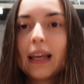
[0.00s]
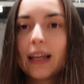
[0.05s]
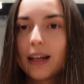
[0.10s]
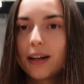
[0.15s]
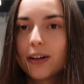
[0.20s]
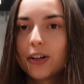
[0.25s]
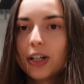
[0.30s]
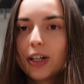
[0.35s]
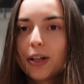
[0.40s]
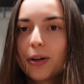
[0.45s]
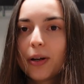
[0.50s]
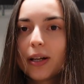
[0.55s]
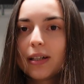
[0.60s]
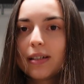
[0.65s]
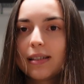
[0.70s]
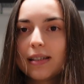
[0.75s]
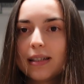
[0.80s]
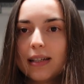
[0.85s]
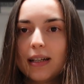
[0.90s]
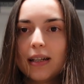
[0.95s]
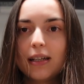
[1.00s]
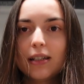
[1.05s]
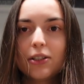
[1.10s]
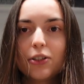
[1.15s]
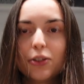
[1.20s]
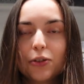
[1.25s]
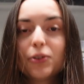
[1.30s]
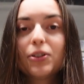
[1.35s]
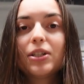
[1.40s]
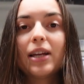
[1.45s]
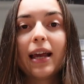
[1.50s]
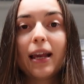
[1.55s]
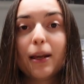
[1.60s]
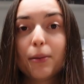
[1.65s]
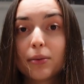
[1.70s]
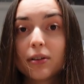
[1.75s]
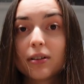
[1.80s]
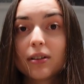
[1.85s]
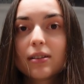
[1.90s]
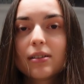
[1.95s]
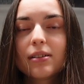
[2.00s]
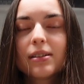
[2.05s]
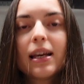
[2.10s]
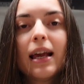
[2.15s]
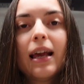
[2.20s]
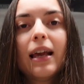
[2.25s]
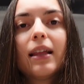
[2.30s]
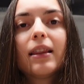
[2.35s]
Here you can see two tables.